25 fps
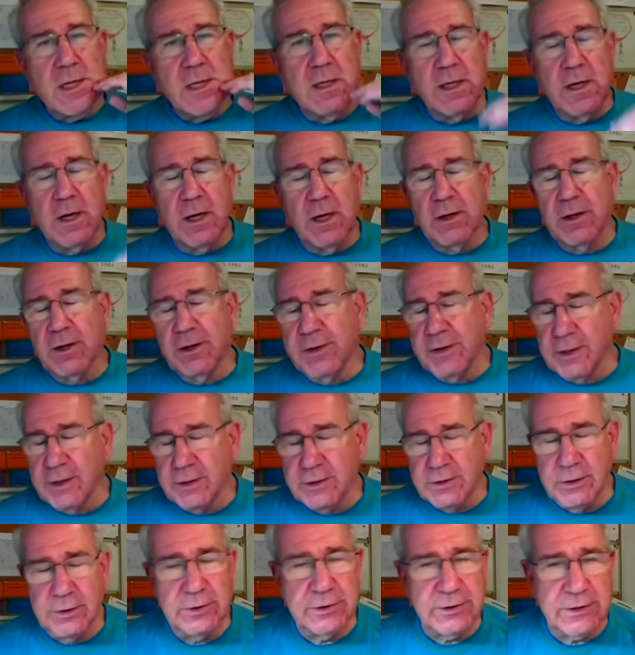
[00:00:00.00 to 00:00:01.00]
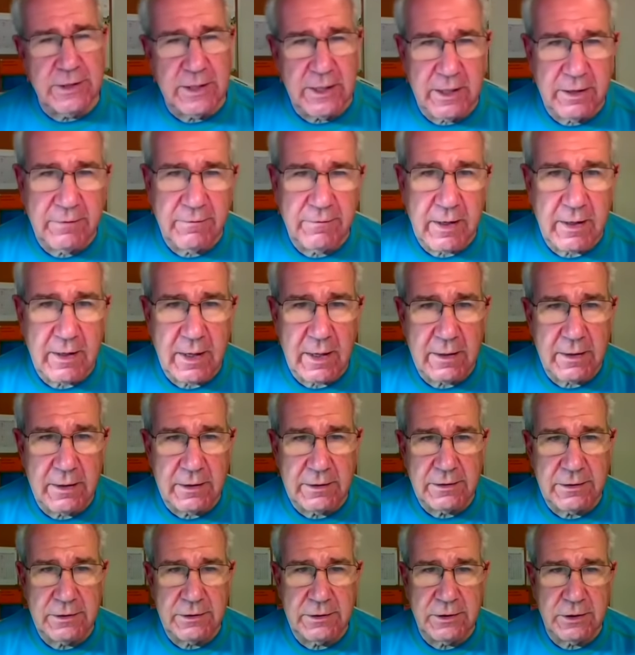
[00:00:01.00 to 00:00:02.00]
The other thing too, Steve, and
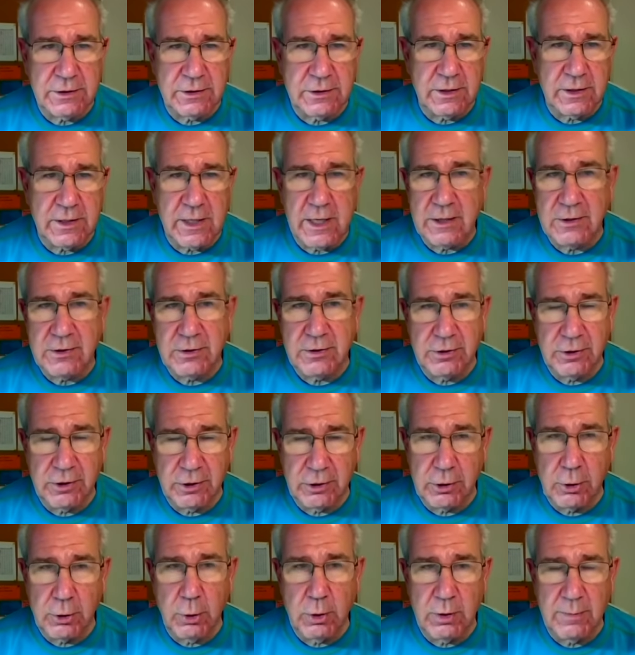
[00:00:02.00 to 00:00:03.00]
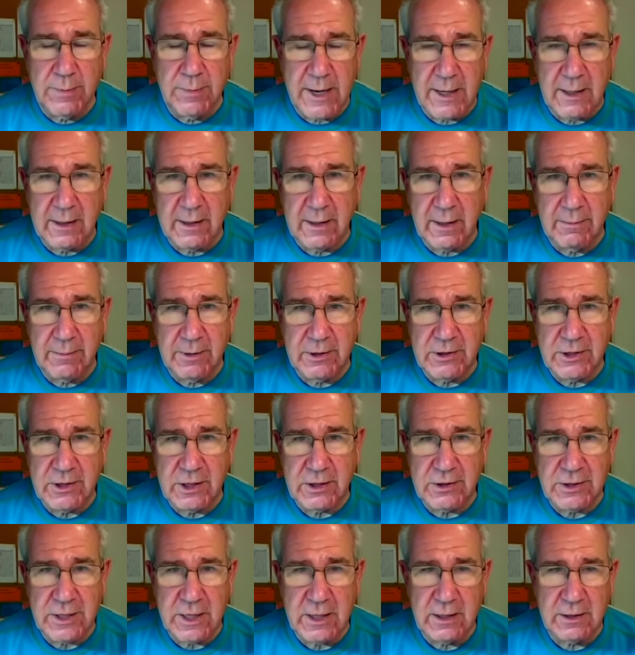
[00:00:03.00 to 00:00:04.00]
this is just the nature of your quarterback. I mean,
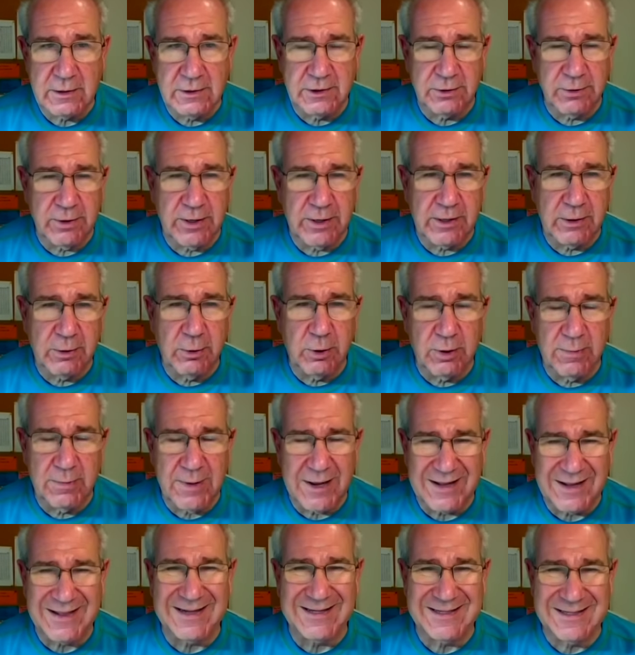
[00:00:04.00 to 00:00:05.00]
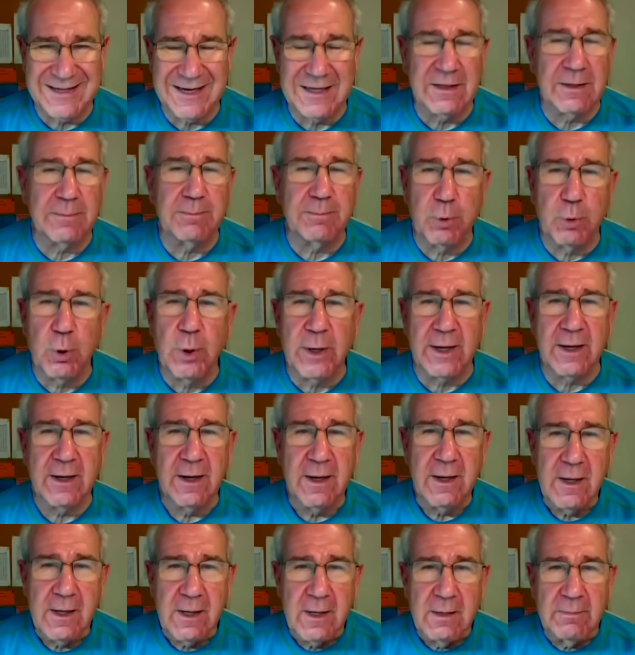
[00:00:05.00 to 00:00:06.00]
Josh Allen's a great quarterback. That's not the point,
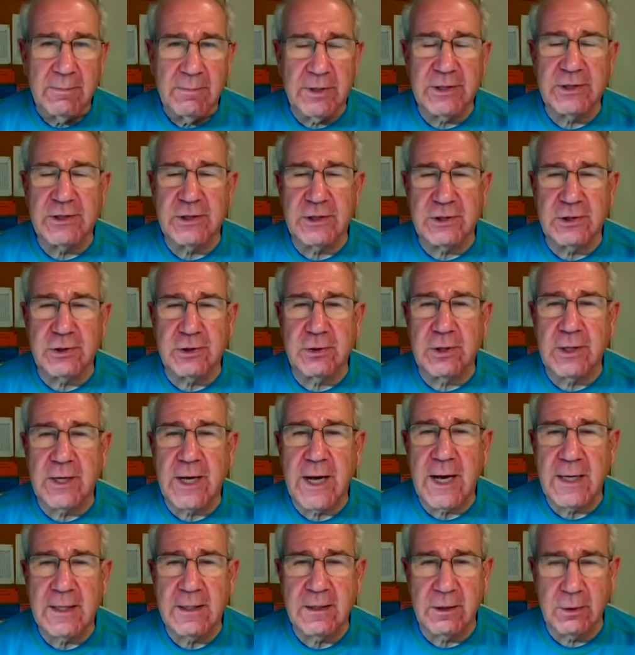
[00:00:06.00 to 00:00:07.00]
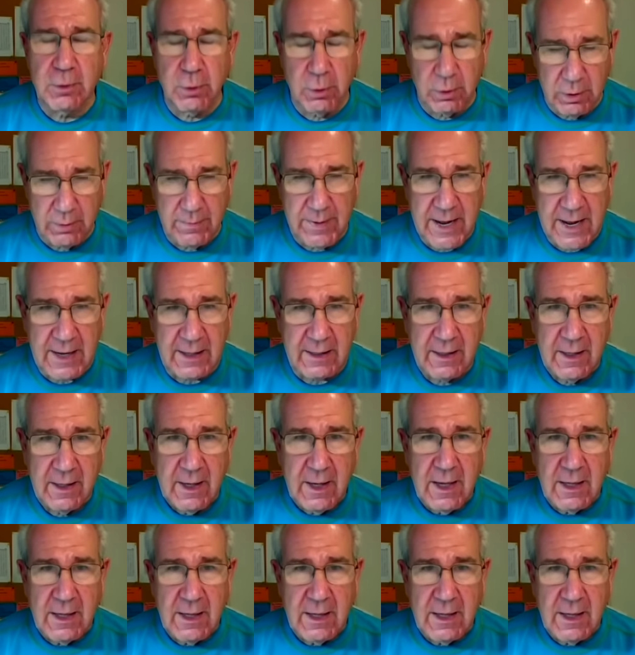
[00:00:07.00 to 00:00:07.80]
but he's a certain kind of quarterback.